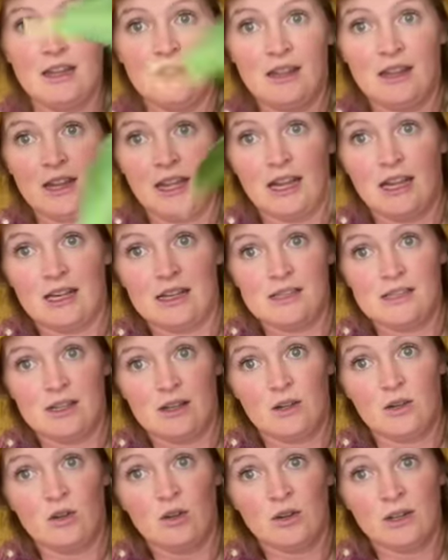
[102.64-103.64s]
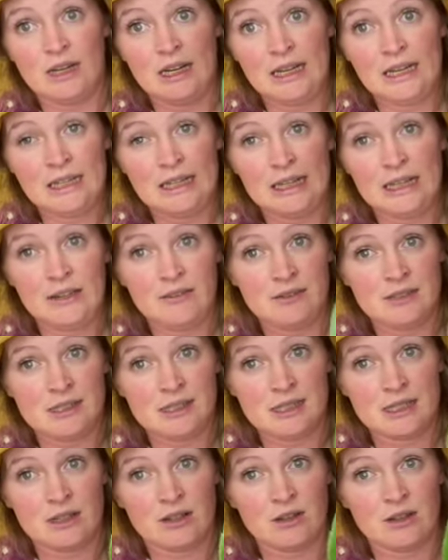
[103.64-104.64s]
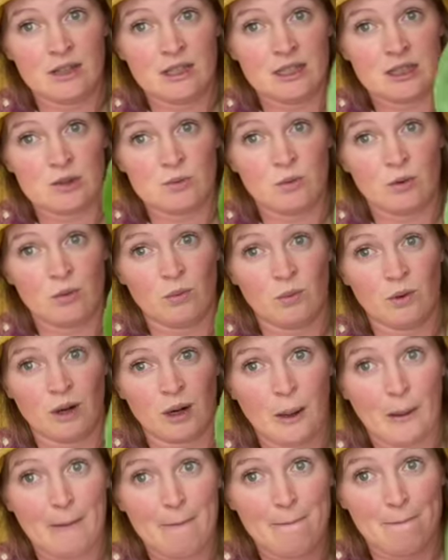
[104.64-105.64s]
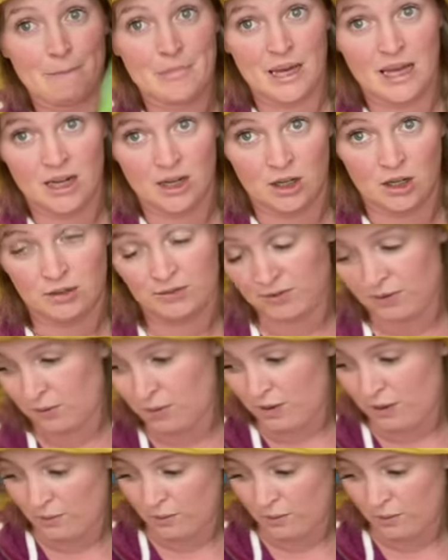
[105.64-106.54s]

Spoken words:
like green leaves still, this will work better for what